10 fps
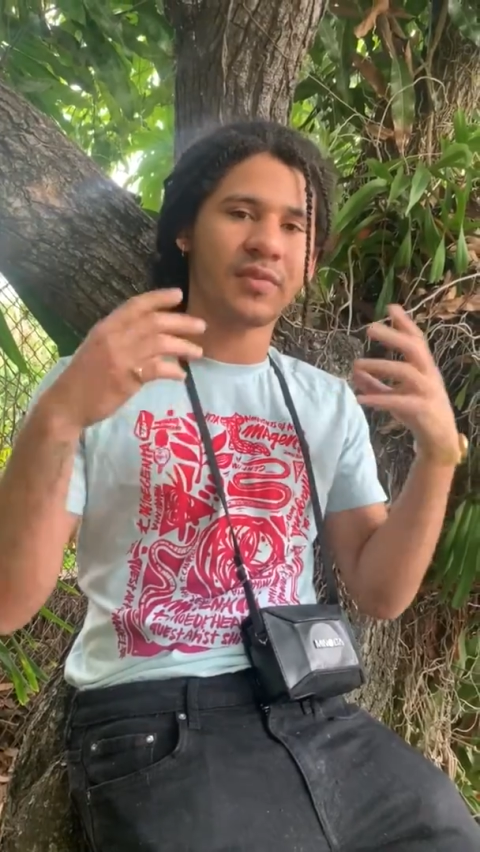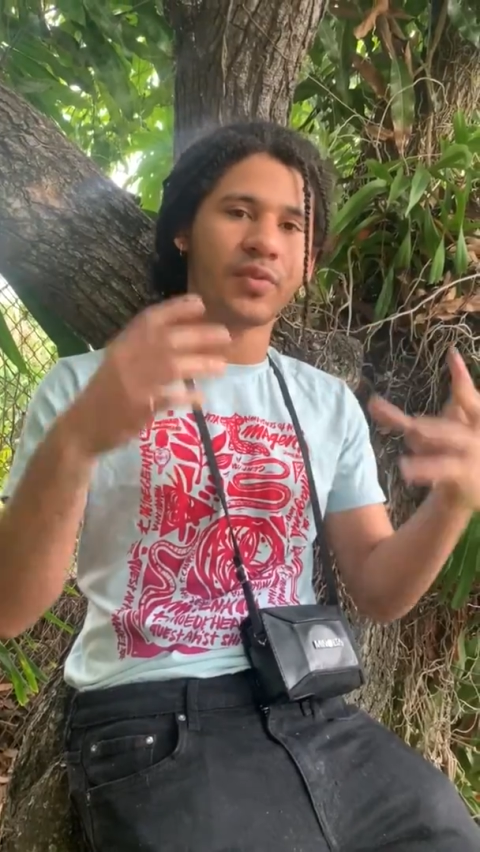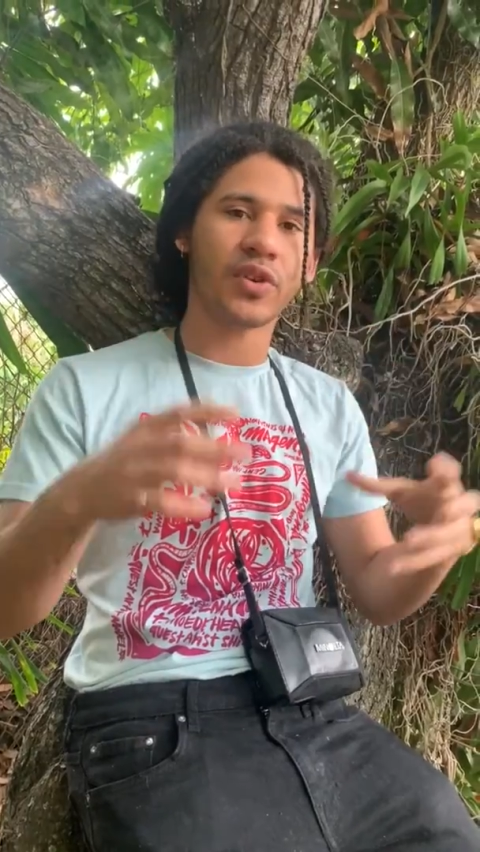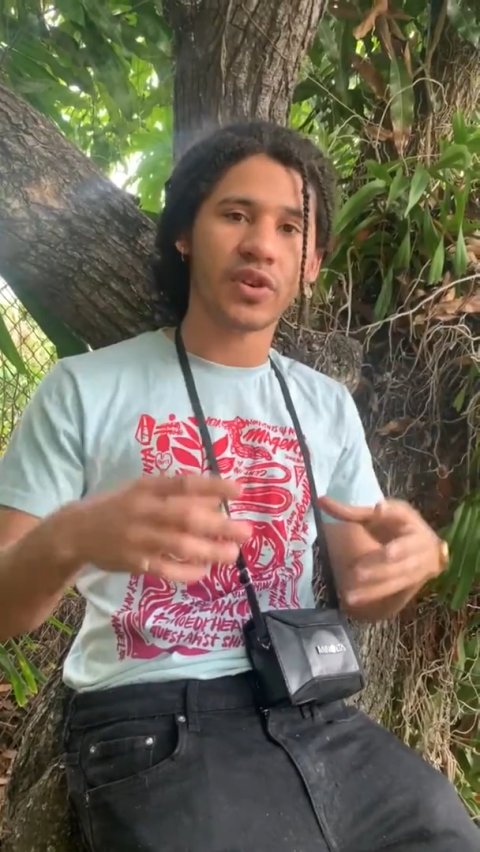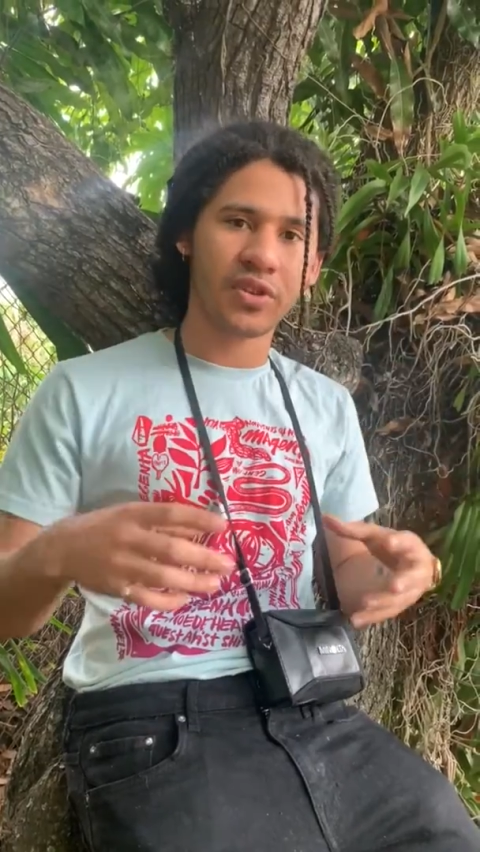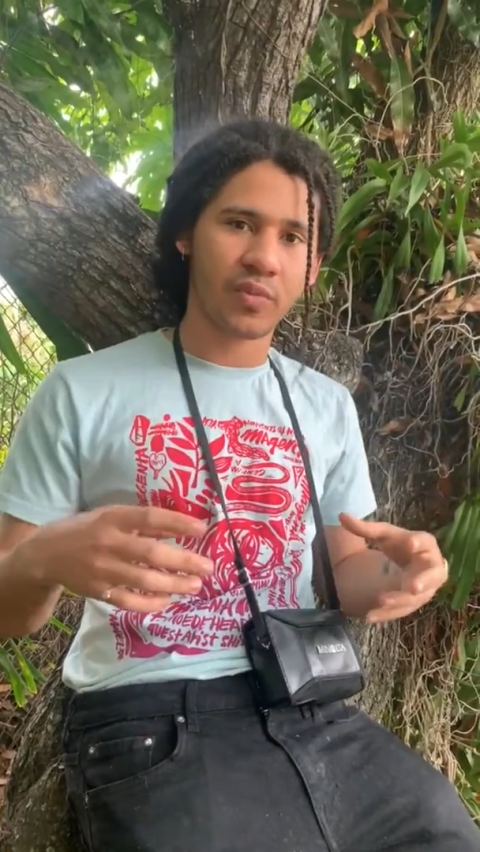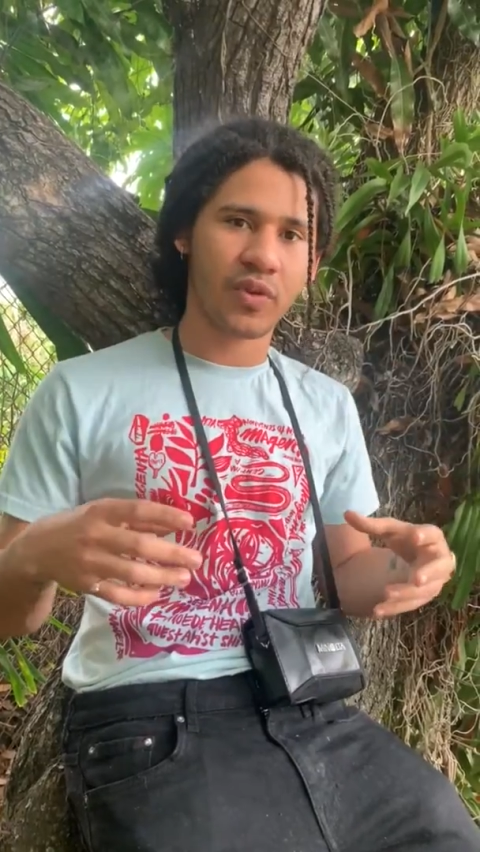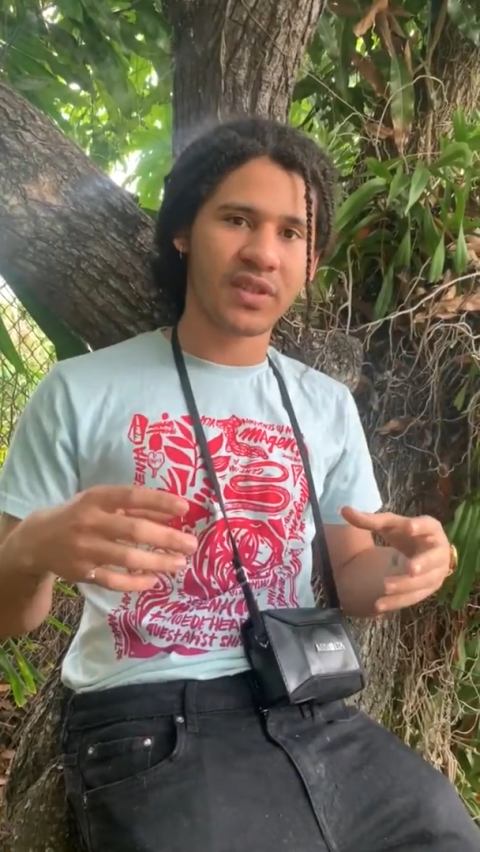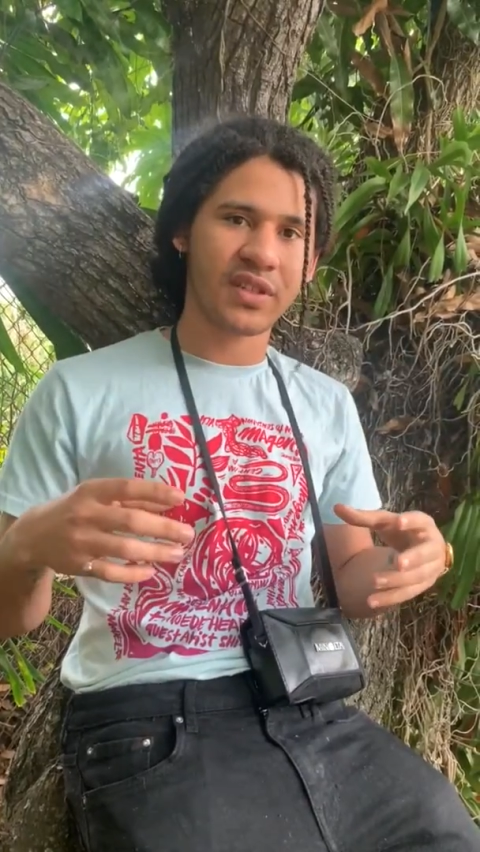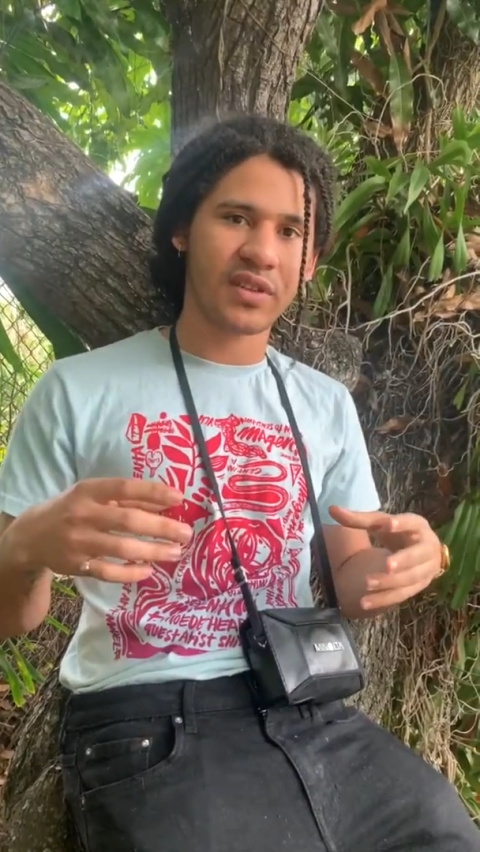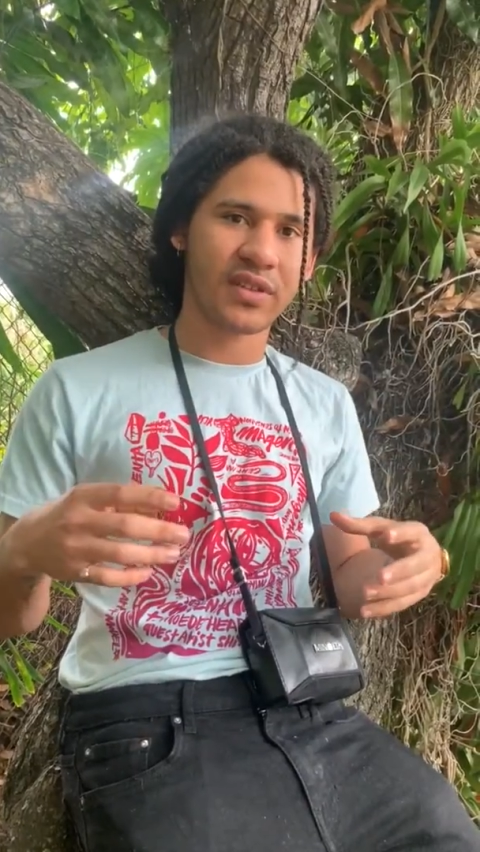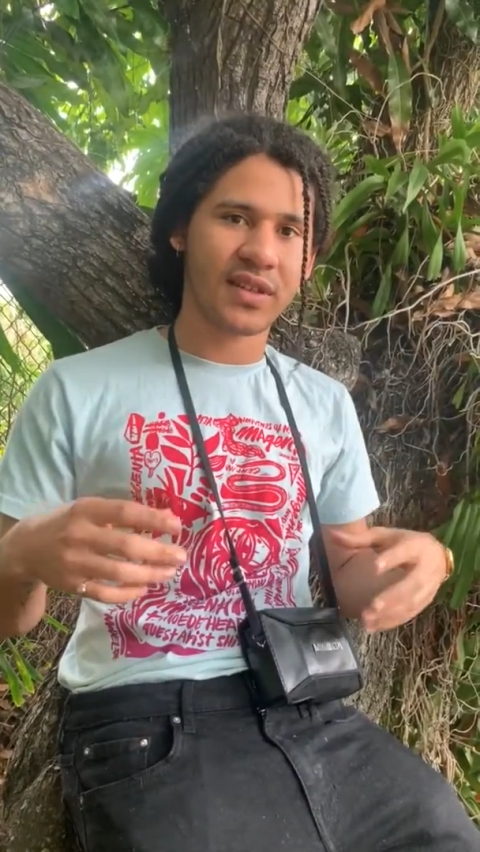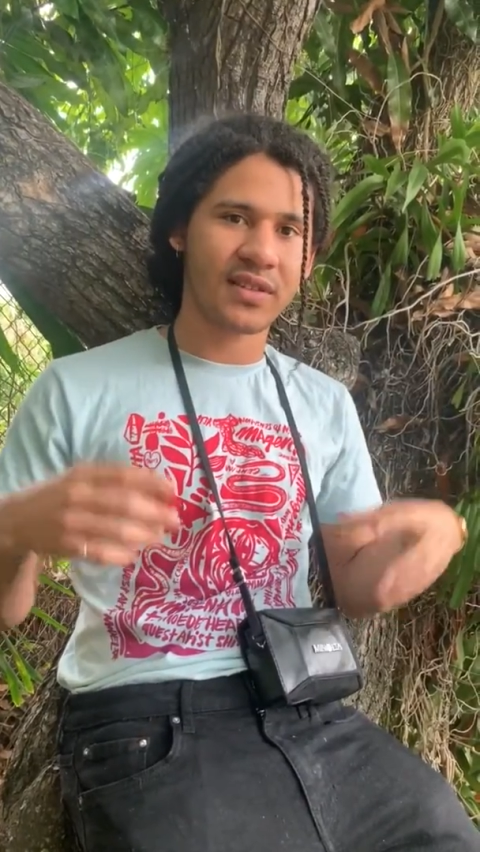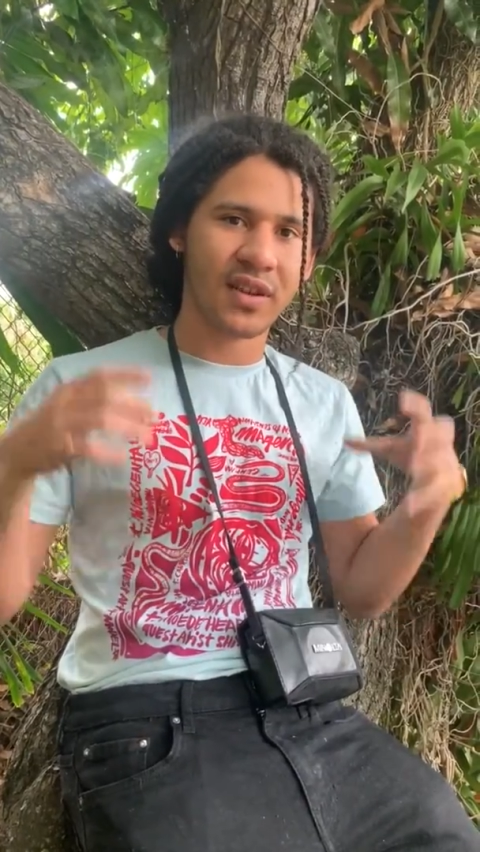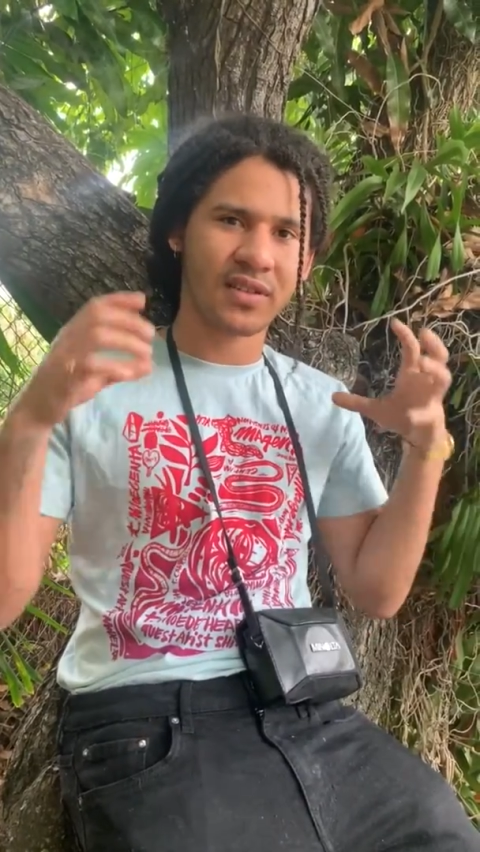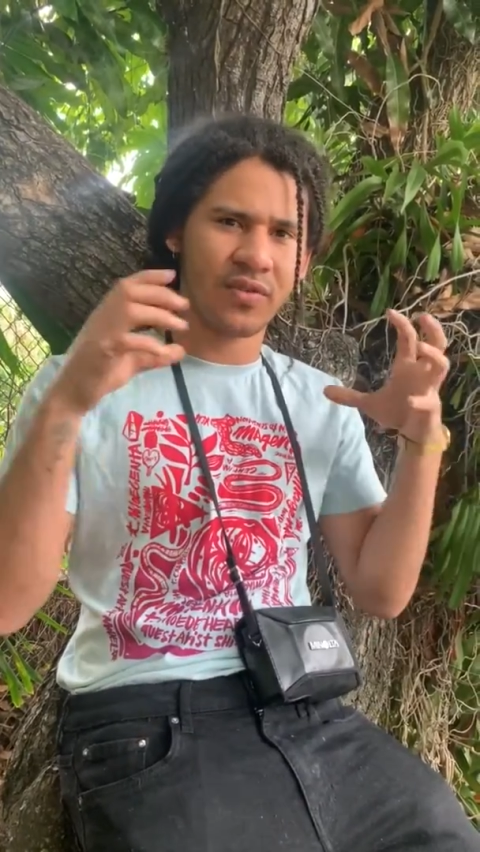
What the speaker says: production more seriously and started